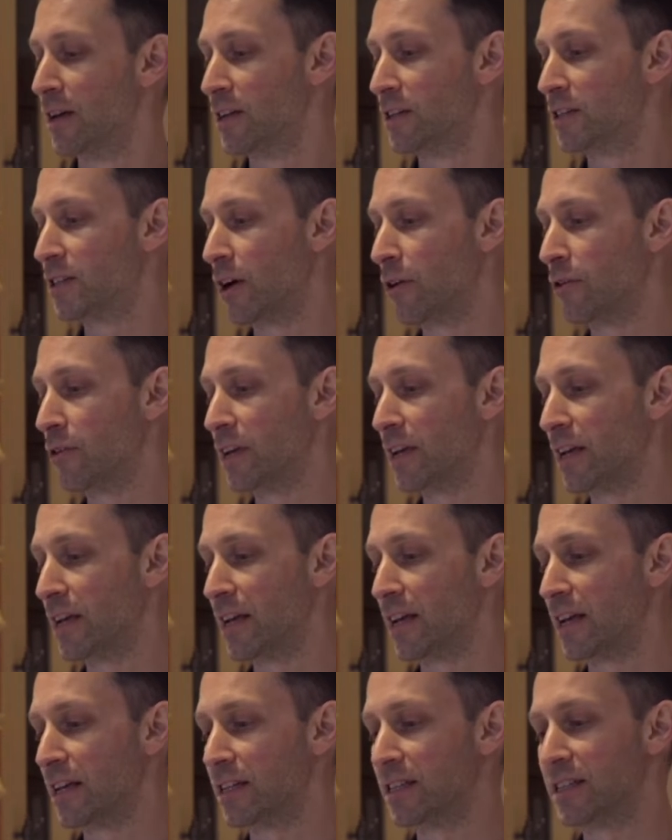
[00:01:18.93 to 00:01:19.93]
So
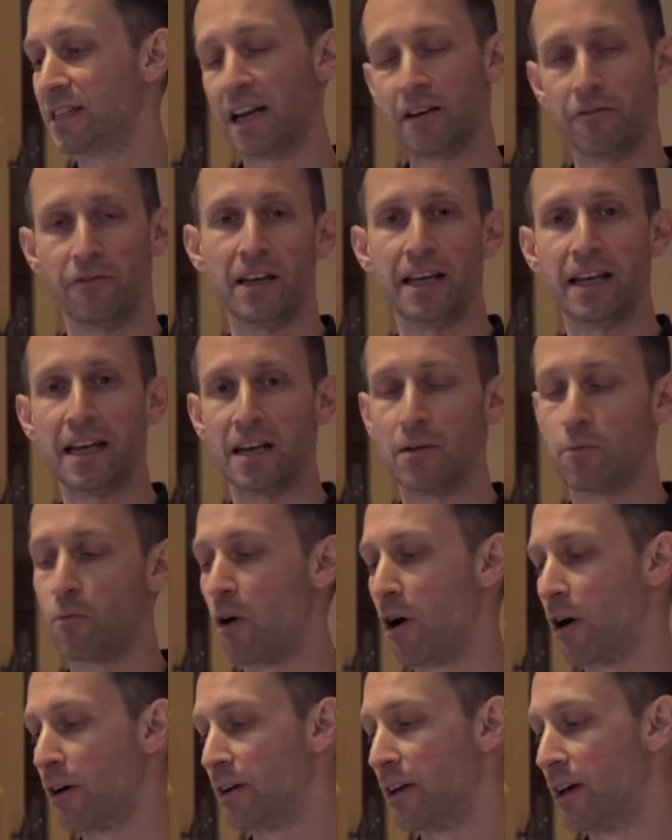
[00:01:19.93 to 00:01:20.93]
the ZV
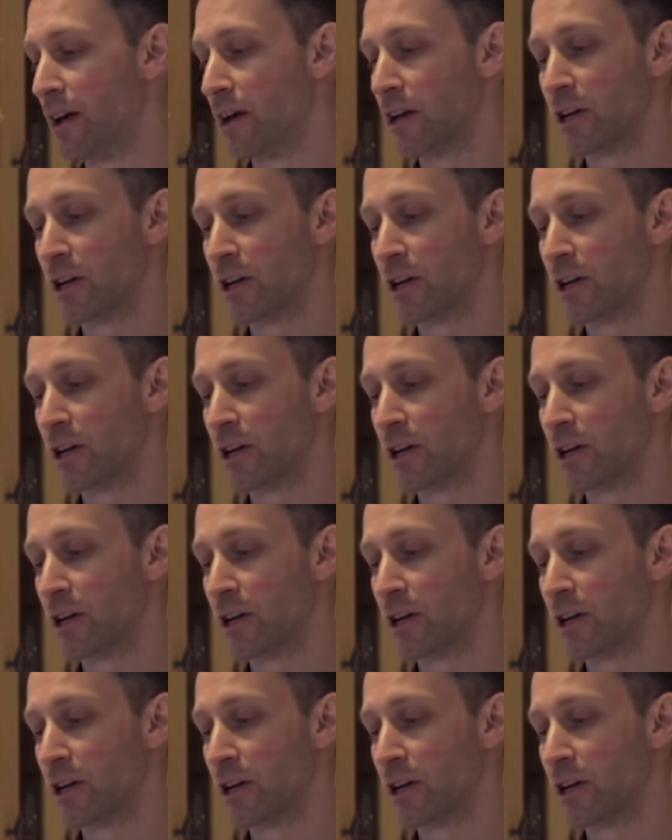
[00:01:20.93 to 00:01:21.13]
E1